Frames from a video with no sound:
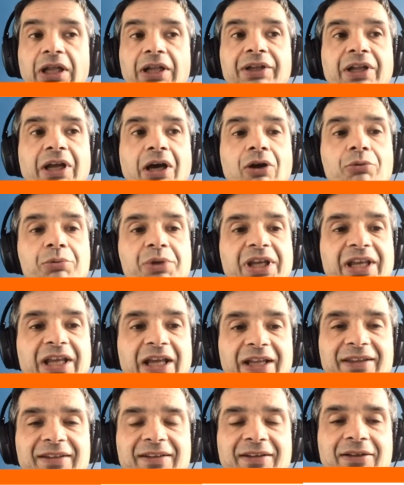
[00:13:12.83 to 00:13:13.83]
Now we
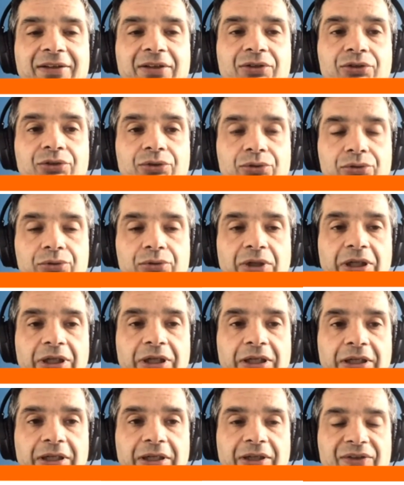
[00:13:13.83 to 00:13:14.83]
get to
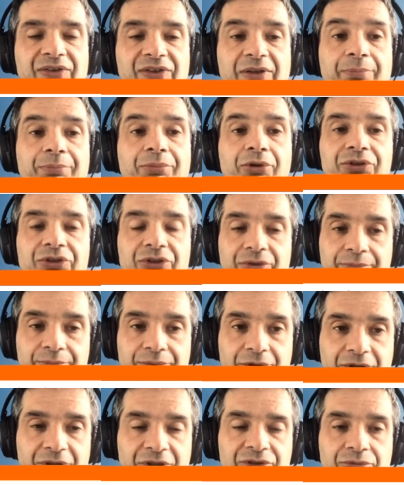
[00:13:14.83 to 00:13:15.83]
the important
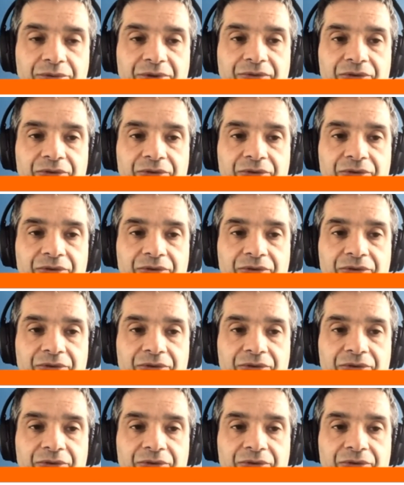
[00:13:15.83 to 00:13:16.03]
point.